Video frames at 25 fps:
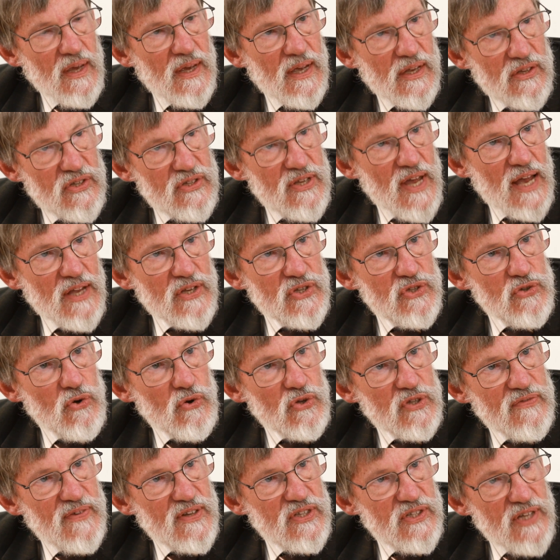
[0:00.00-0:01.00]
It's that
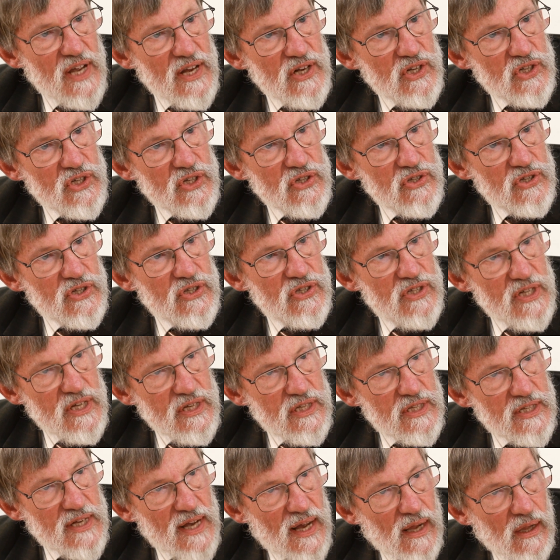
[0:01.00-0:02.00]
sort of attention to
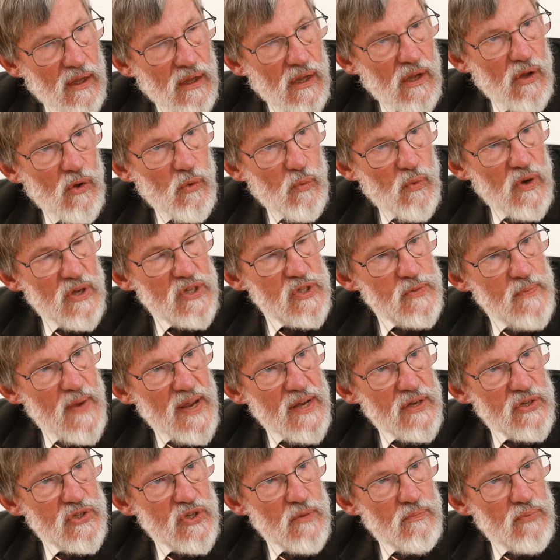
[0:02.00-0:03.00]
detail which
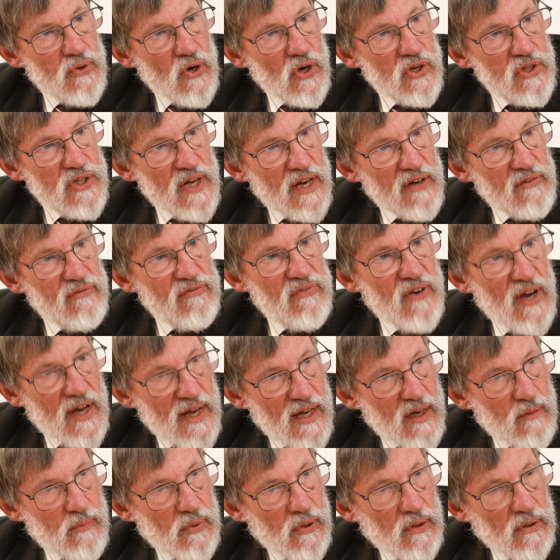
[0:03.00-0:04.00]
makes the project
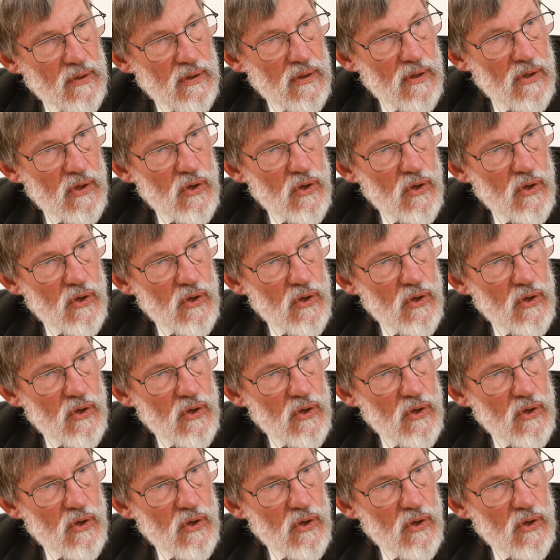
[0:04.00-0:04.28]
viable.